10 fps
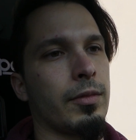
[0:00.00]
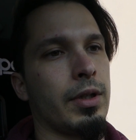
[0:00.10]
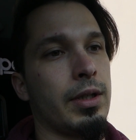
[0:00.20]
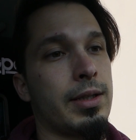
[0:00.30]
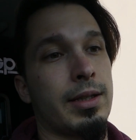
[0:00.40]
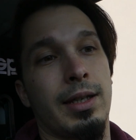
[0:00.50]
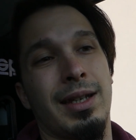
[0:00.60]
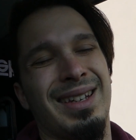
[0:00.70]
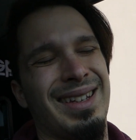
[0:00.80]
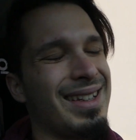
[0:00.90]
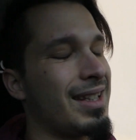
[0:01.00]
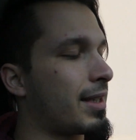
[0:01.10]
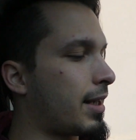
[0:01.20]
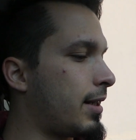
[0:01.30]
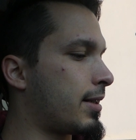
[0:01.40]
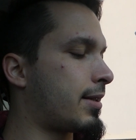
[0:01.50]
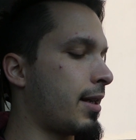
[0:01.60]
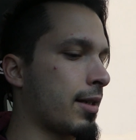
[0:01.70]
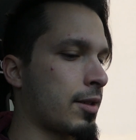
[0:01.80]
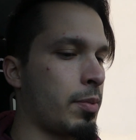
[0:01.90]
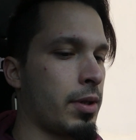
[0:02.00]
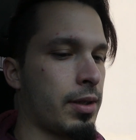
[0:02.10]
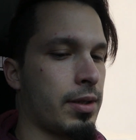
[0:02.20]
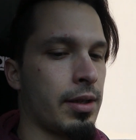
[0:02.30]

it kind of sucks, but